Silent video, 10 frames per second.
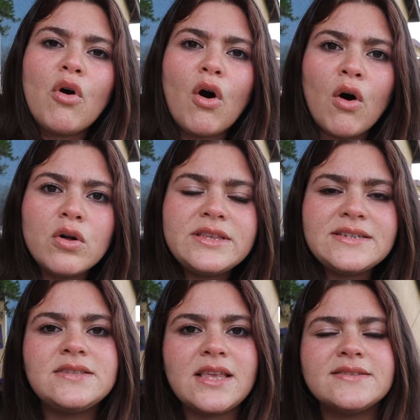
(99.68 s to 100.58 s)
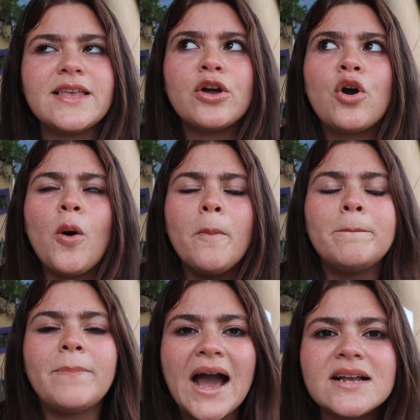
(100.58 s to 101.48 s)
All these things, go
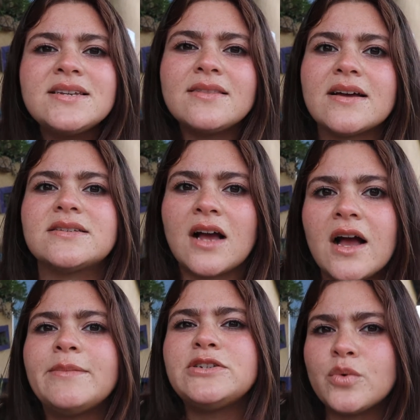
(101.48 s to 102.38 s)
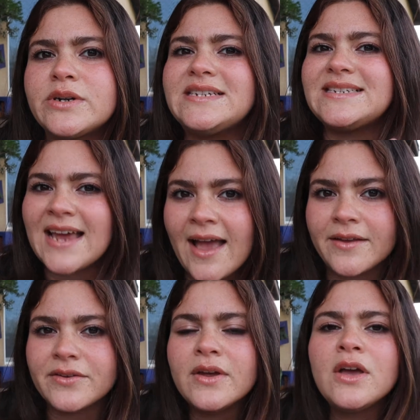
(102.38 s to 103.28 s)
back to that time in
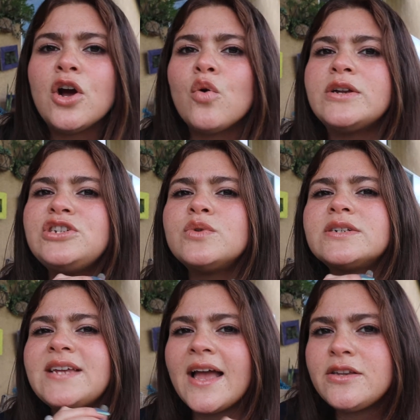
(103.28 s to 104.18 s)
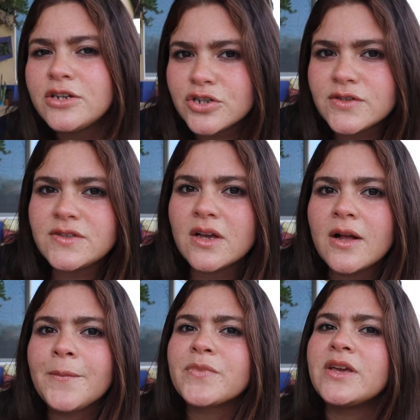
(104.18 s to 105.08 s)
2010 when you were 10 years
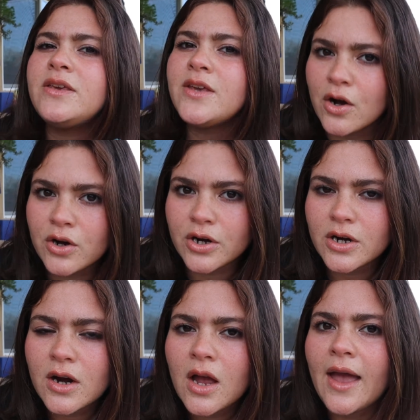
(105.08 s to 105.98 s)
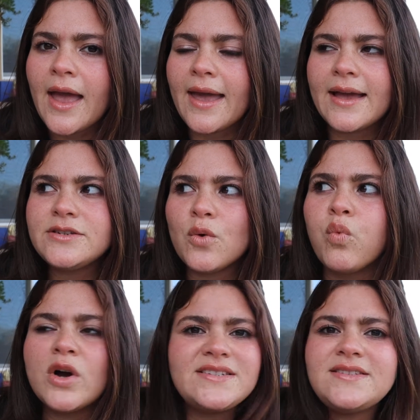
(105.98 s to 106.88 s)
younger.
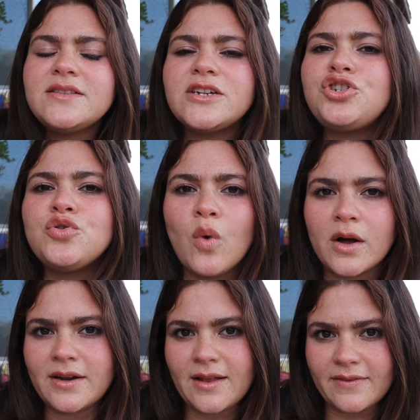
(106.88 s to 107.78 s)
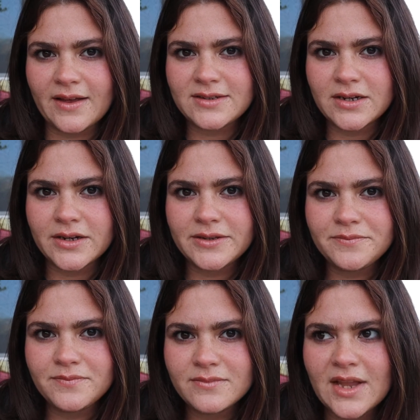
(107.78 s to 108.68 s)
And what is it that you wanted at that time?
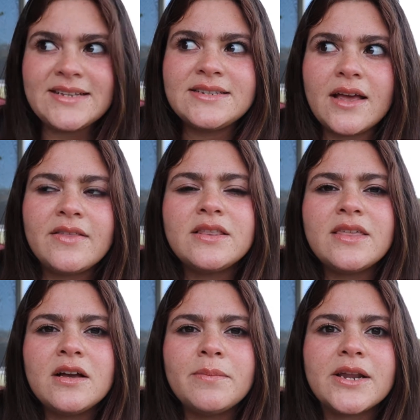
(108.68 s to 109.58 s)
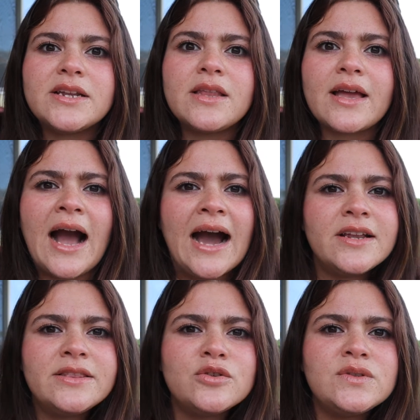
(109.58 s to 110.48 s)
And then think about it, how
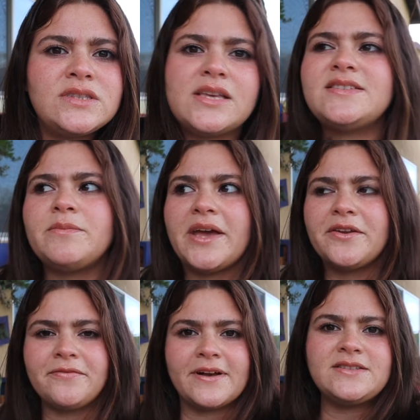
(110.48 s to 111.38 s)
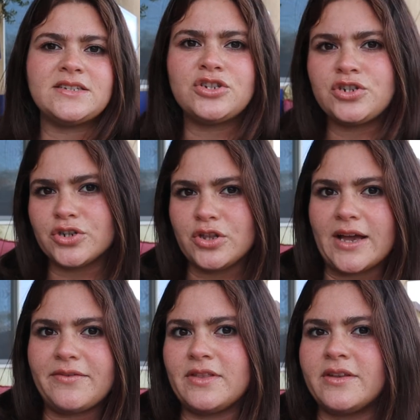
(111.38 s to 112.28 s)
did those things manifest into your
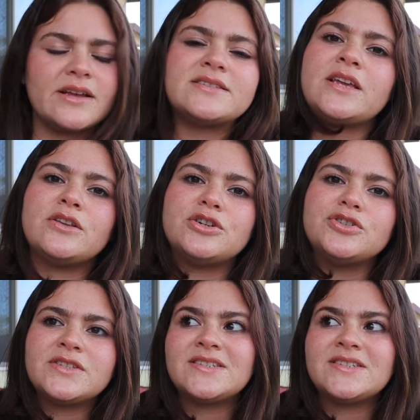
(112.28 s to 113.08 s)
life in the next 10 years?